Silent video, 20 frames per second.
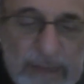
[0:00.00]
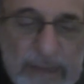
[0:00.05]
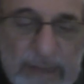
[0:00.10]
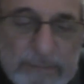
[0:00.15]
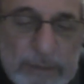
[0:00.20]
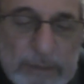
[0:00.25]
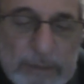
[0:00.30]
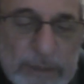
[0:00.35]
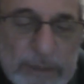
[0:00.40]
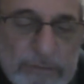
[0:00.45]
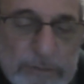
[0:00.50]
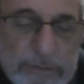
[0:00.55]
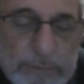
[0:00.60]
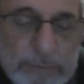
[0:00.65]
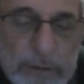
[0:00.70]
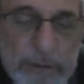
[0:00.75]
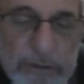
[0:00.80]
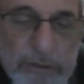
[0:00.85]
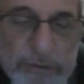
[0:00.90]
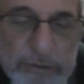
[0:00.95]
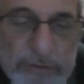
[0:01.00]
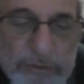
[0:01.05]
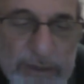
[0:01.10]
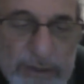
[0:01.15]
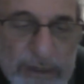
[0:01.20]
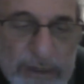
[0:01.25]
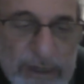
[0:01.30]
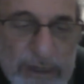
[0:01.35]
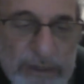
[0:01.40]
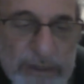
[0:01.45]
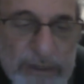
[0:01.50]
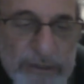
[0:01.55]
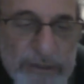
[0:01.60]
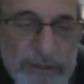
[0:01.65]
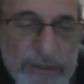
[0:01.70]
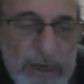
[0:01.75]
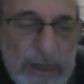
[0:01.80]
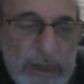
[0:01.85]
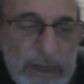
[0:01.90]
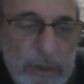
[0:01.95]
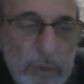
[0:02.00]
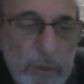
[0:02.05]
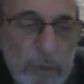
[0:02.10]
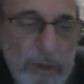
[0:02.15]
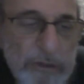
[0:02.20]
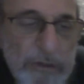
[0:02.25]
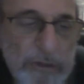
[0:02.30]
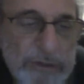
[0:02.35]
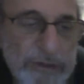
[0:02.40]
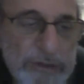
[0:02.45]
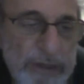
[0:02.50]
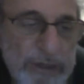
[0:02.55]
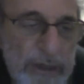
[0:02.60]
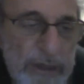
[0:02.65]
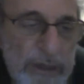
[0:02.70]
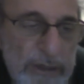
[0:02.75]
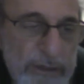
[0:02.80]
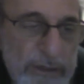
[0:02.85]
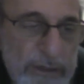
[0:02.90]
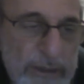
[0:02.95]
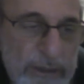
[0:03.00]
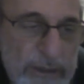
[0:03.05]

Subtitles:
part of his approach. Really, is the world is dark,